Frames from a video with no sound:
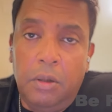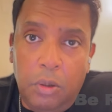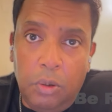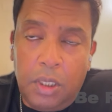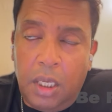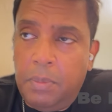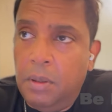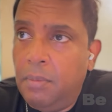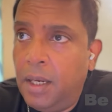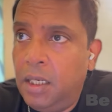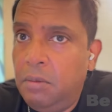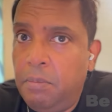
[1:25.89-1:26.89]
Do keep in
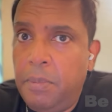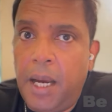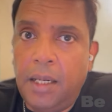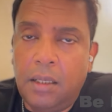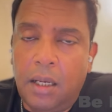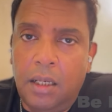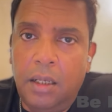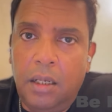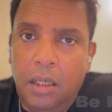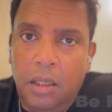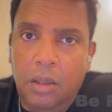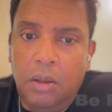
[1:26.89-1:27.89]
mind, BAT
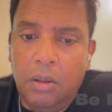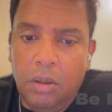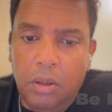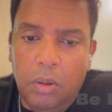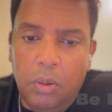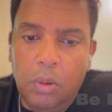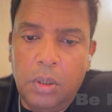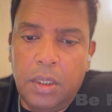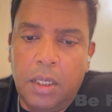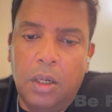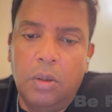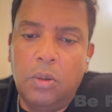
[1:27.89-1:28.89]
currently holds
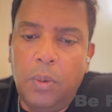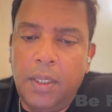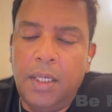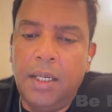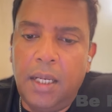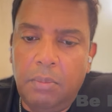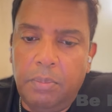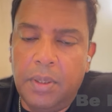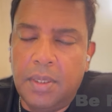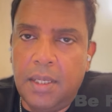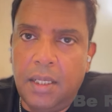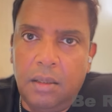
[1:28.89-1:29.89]
around
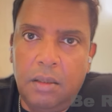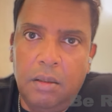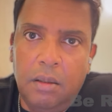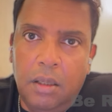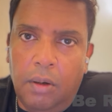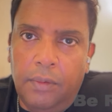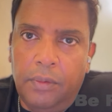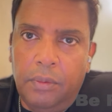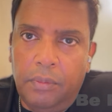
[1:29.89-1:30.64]
29% of